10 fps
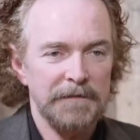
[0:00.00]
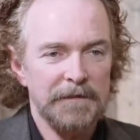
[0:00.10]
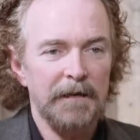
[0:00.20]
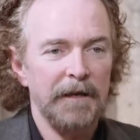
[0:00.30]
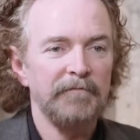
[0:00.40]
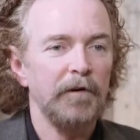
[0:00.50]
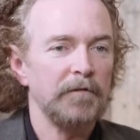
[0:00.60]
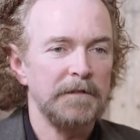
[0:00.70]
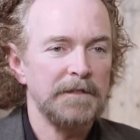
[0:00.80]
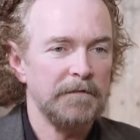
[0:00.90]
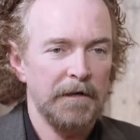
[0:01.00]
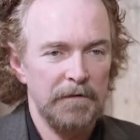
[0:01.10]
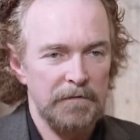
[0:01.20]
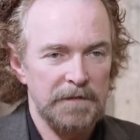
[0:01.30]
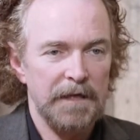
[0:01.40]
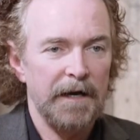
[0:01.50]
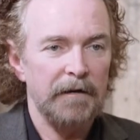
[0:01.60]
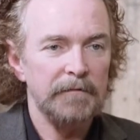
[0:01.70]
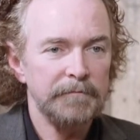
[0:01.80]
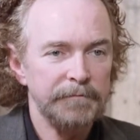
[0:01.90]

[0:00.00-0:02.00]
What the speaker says: It's kind of like Photo District News now.